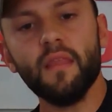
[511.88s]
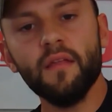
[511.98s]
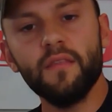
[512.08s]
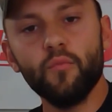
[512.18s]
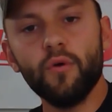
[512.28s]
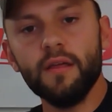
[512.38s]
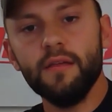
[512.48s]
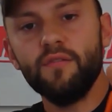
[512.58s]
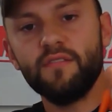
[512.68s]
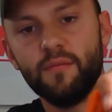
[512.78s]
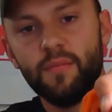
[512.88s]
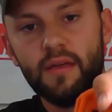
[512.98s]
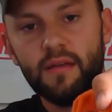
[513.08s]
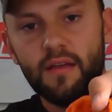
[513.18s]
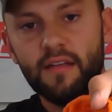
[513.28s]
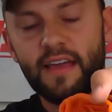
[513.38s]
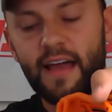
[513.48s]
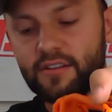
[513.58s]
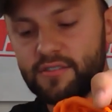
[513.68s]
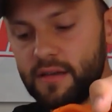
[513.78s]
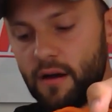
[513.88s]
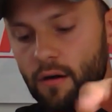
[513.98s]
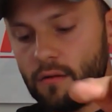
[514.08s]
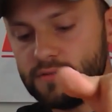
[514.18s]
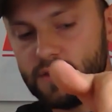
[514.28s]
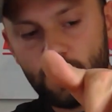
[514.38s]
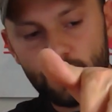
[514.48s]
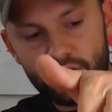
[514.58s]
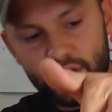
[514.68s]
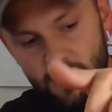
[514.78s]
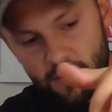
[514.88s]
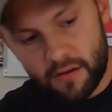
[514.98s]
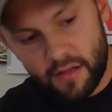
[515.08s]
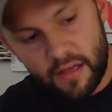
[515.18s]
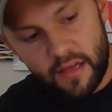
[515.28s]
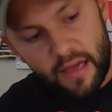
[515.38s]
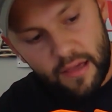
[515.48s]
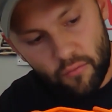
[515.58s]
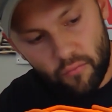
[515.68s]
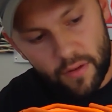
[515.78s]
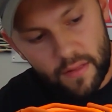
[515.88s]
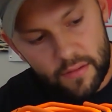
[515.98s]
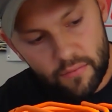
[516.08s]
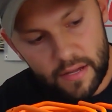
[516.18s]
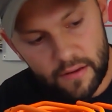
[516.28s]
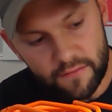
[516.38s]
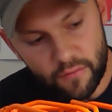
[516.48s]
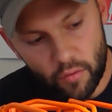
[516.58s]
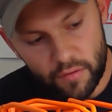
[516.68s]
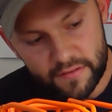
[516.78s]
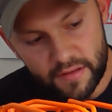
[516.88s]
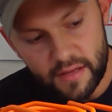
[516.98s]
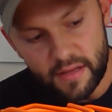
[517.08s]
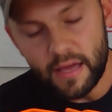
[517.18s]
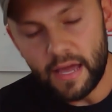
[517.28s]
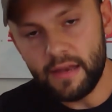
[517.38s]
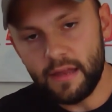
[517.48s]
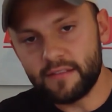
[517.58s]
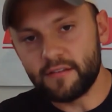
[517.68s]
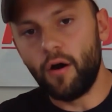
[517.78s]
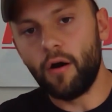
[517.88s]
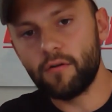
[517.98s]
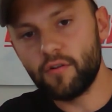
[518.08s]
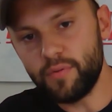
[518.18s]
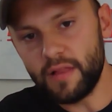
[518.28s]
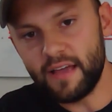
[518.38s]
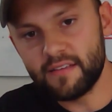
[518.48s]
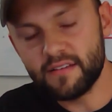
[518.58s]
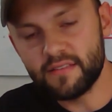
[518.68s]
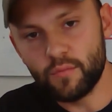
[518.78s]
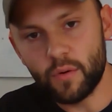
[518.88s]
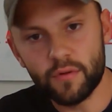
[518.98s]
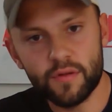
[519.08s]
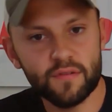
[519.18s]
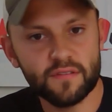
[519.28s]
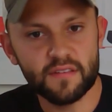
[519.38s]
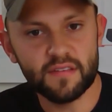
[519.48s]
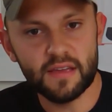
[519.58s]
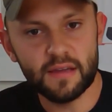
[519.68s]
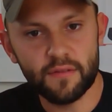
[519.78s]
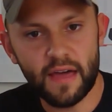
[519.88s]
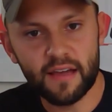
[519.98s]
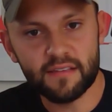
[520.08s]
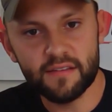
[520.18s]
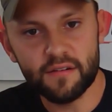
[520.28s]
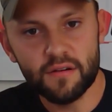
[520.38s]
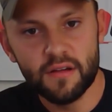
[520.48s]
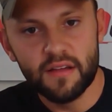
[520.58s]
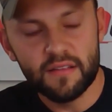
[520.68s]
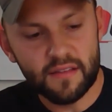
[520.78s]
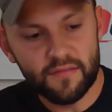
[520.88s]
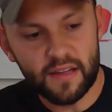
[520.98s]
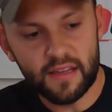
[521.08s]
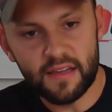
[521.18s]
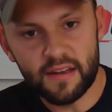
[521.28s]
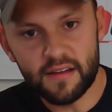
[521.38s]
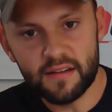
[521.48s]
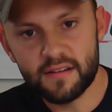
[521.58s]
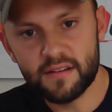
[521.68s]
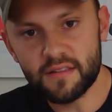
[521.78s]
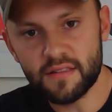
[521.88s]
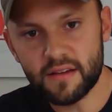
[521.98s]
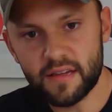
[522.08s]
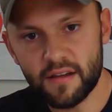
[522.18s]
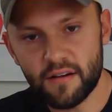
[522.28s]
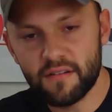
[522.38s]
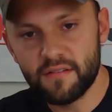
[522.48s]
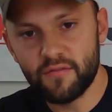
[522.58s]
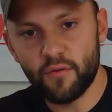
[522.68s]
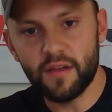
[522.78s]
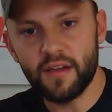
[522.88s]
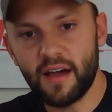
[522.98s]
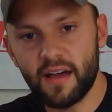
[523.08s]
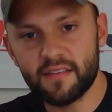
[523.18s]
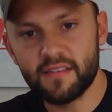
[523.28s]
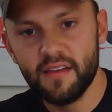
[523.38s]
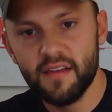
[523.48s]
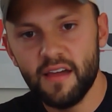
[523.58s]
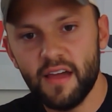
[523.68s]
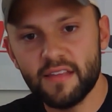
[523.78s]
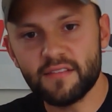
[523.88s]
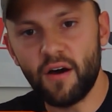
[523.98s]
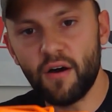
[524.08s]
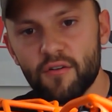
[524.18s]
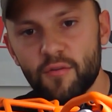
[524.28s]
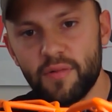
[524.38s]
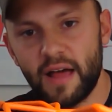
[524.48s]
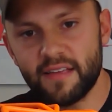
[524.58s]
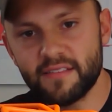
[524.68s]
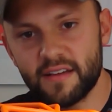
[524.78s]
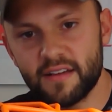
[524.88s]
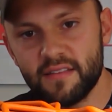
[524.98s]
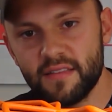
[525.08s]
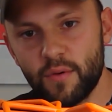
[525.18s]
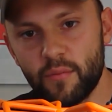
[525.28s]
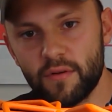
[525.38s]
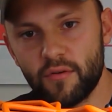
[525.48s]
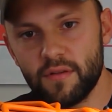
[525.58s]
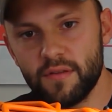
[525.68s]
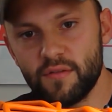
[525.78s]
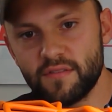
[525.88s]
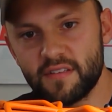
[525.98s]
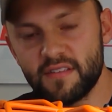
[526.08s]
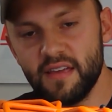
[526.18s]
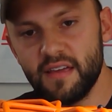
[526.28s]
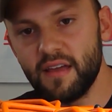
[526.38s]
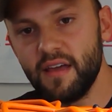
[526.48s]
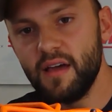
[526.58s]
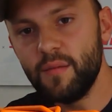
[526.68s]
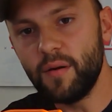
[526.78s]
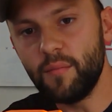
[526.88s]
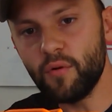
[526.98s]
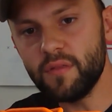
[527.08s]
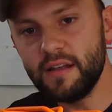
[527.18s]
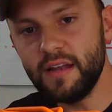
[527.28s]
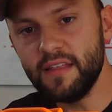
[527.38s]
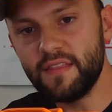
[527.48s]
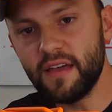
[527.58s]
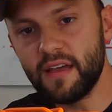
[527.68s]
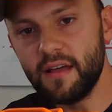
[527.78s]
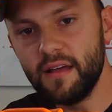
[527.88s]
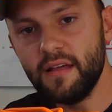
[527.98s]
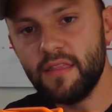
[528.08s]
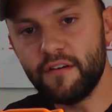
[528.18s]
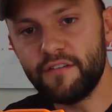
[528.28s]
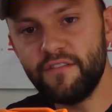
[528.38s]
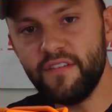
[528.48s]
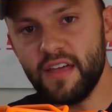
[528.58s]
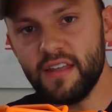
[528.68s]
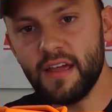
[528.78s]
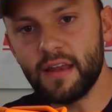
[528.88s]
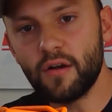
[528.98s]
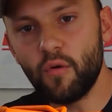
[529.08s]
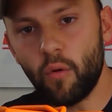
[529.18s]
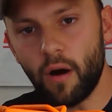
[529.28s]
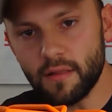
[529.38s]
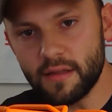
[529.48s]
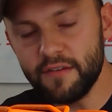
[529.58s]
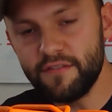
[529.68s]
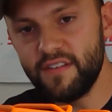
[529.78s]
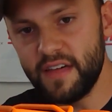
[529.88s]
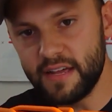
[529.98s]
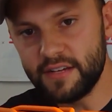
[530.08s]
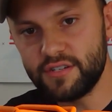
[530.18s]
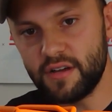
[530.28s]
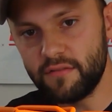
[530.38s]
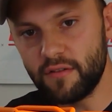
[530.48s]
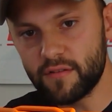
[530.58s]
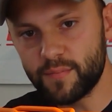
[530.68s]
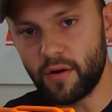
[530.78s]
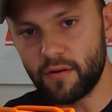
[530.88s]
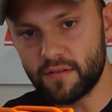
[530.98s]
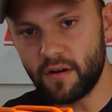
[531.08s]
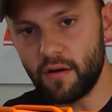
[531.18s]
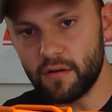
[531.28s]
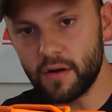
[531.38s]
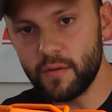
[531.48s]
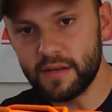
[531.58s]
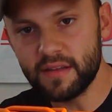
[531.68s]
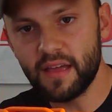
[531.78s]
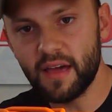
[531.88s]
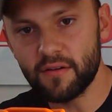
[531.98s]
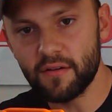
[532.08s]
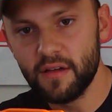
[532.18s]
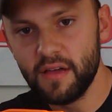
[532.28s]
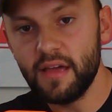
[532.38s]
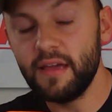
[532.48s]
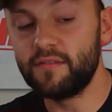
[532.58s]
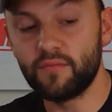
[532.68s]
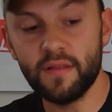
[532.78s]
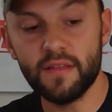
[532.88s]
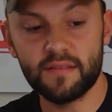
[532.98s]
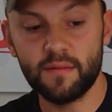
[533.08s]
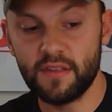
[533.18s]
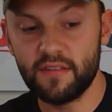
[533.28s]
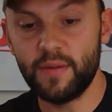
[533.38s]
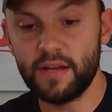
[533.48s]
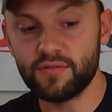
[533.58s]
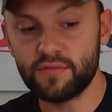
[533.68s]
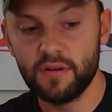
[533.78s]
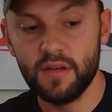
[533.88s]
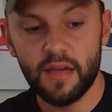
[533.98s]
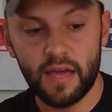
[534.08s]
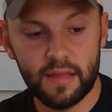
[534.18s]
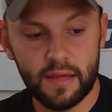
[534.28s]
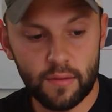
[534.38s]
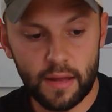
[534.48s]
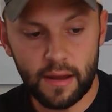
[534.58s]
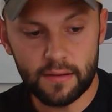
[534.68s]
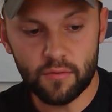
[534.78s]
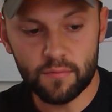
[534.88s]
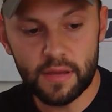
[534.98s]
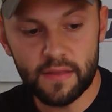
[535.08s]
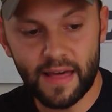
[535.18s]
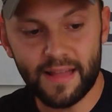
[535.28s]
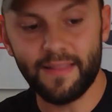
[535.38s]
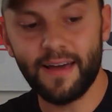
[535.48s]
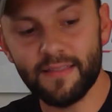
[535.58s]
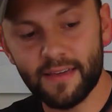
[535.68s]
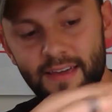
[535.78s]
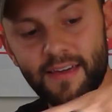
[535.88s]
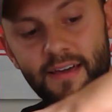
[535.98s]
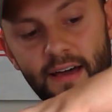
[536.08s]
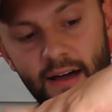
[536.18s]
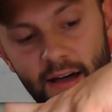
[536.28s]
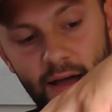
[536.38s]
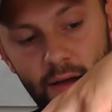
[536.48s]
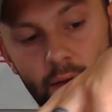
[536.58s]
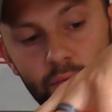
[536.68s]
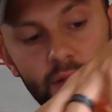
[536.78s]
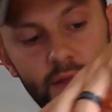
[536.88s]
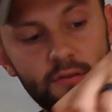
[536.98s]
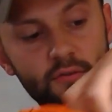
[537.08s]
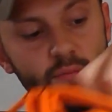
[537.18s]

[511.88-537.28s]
than what it used to be. It's actually all double sheared, really reinforced, and it's a harder plastic than what we're used to seeing with Axial. Let's see if I can get a good look here for you guys. It's a harder plastic than what we're used to seeing, but more than anything, the fit and quality finish of those parts all going together is really something special. And I don't mean that lightly. I really do